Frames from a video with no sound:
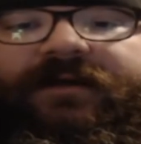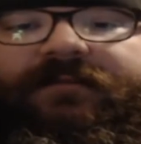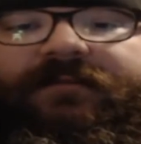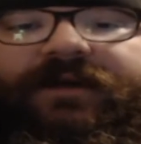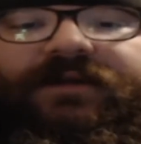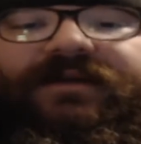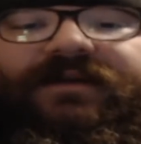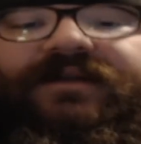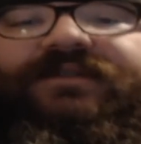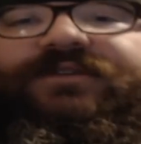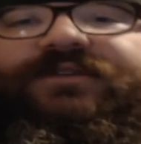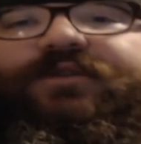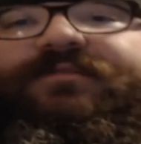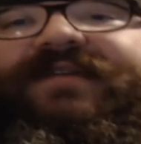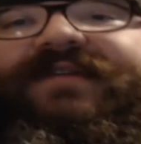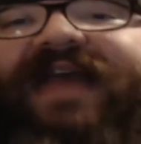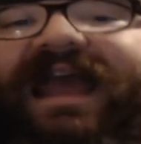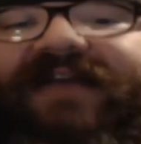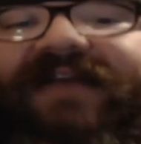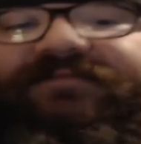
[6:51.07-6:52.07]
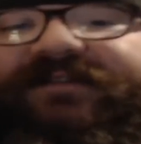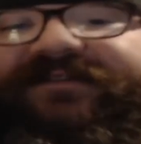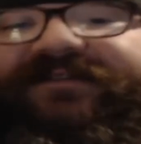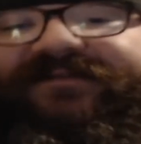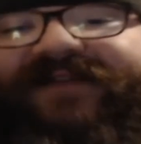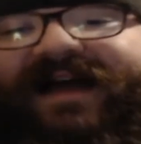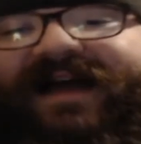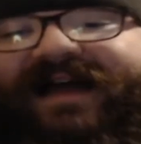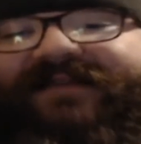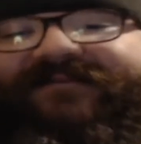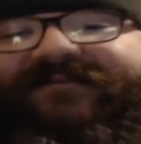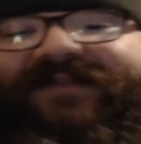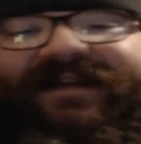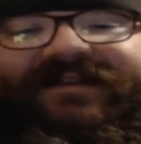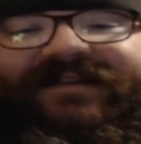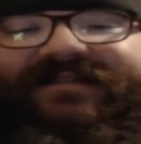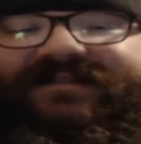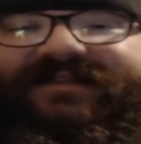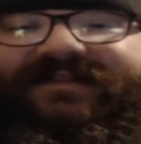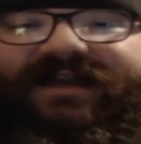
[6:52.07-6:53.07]
because it assumes that every fan thinks
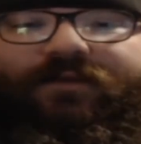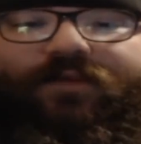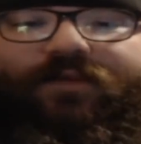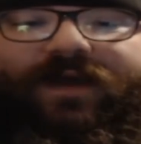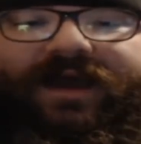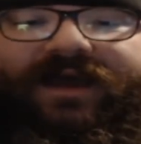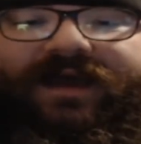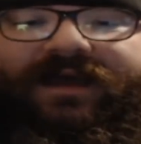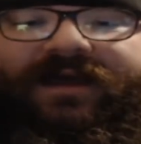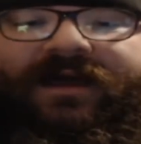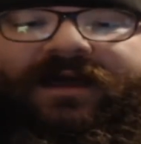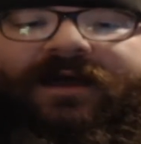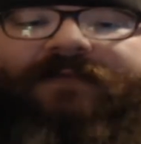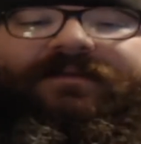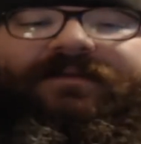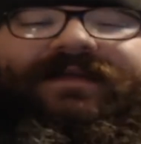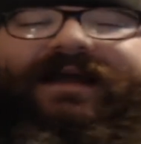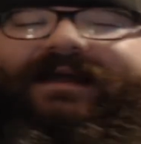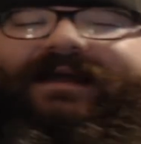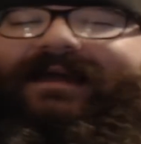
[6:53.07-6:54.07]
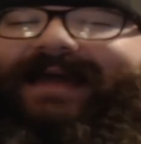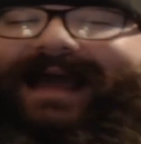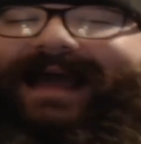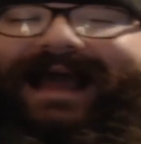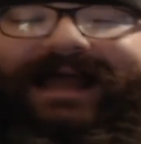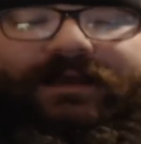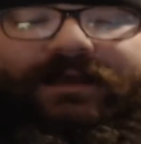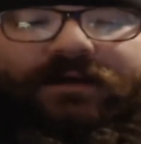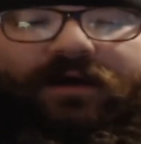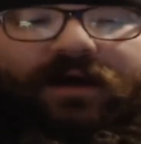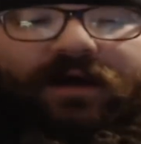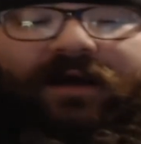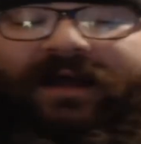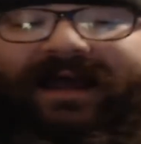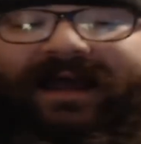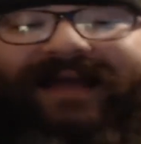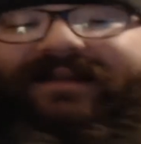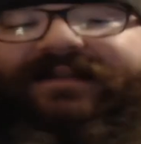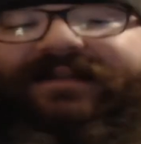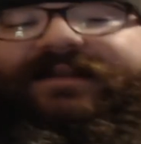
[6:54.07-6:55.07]
the same way, but that cannot
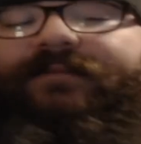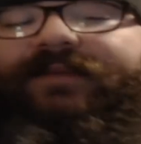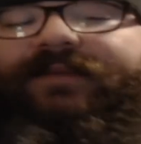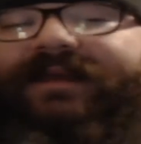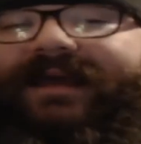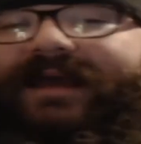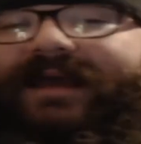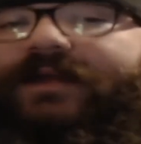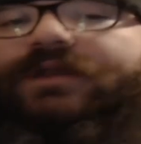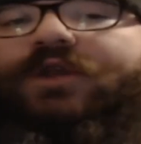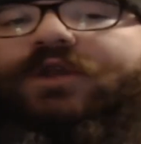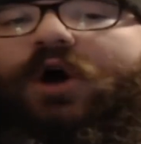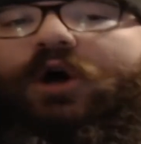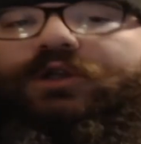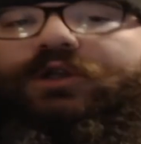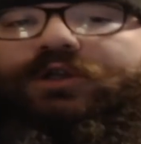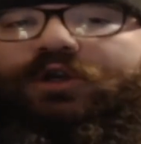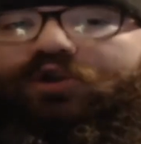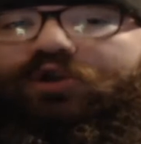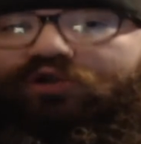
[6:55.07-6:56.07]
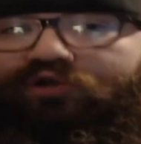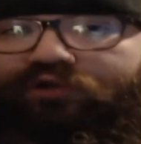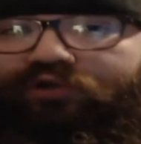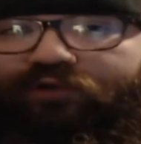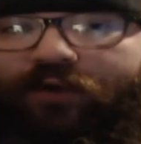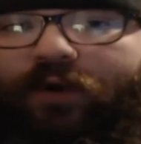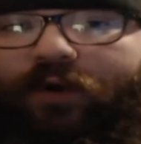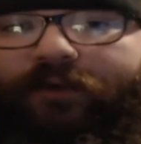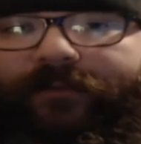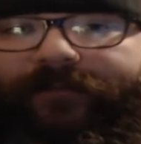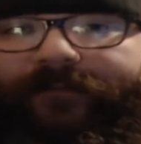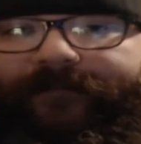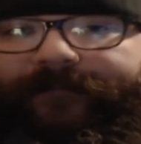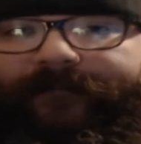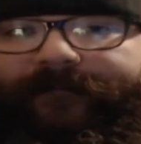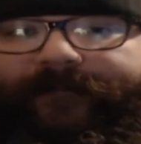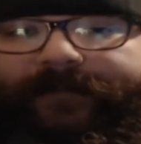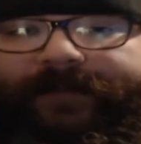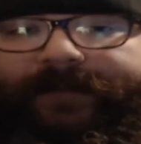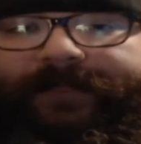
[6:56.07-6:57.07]
and simply is not true.
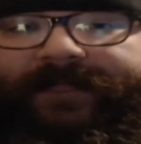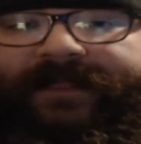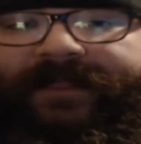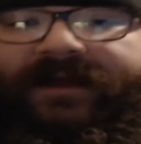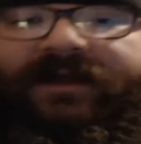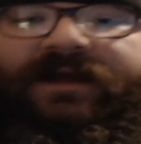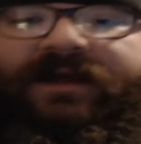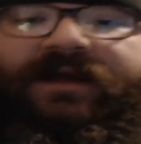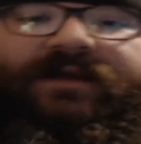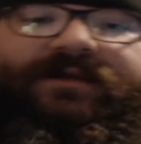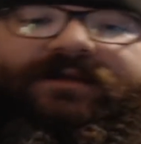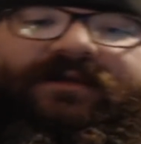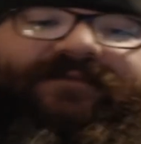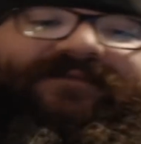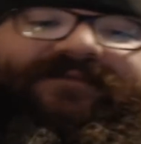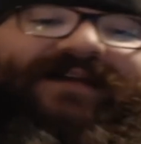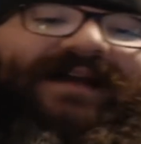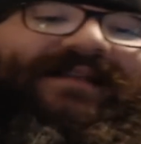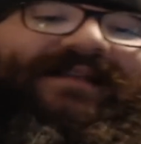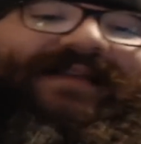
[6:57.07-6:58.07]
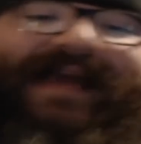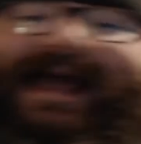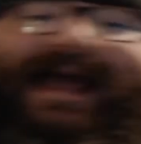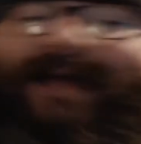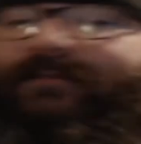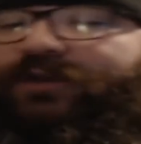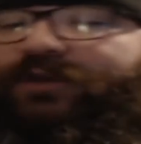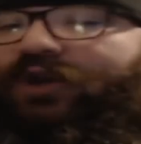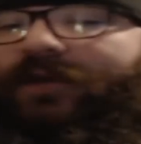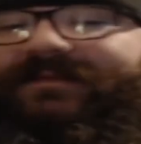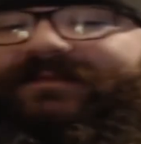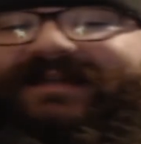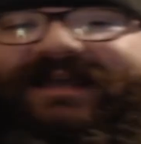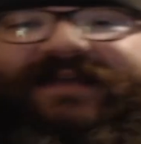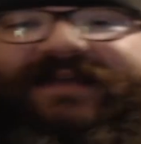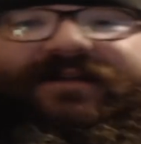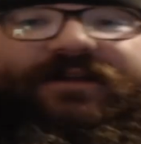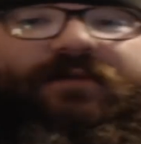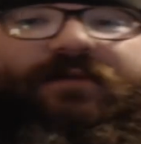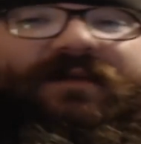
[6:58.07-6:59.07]
Some fans get amped up to hear
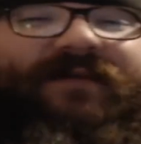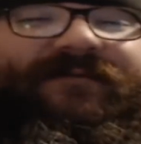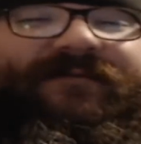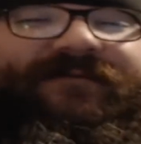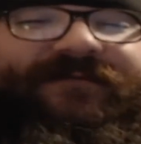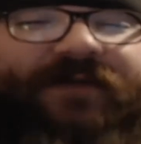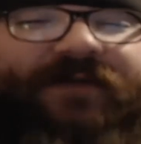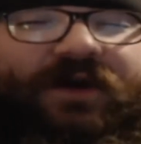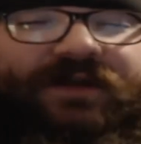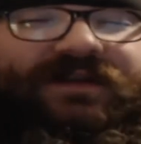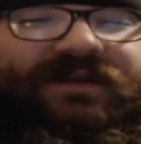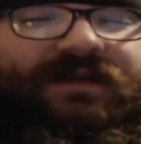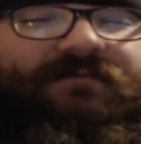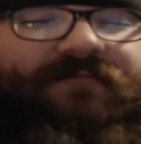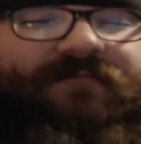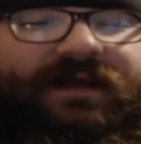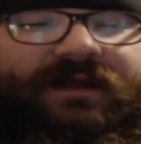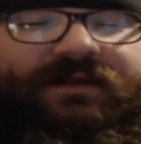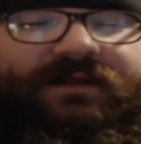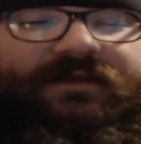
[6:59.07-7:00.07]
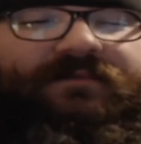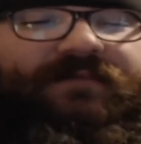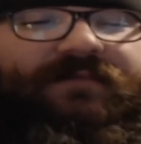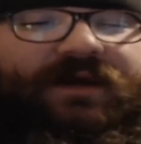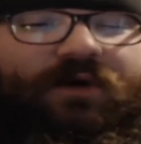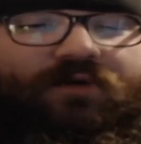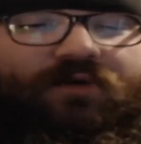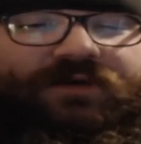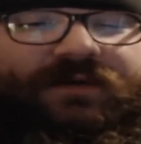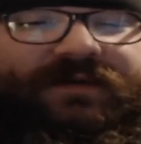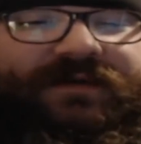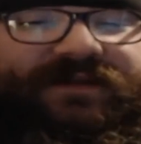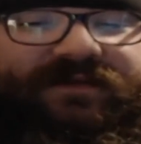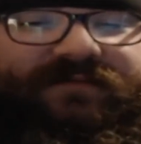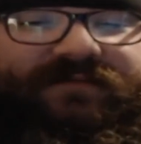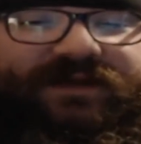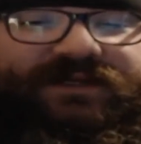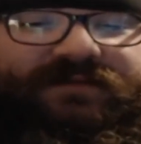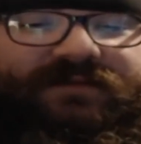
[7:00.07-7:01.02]
there's going to be a 30 minute ultimate submission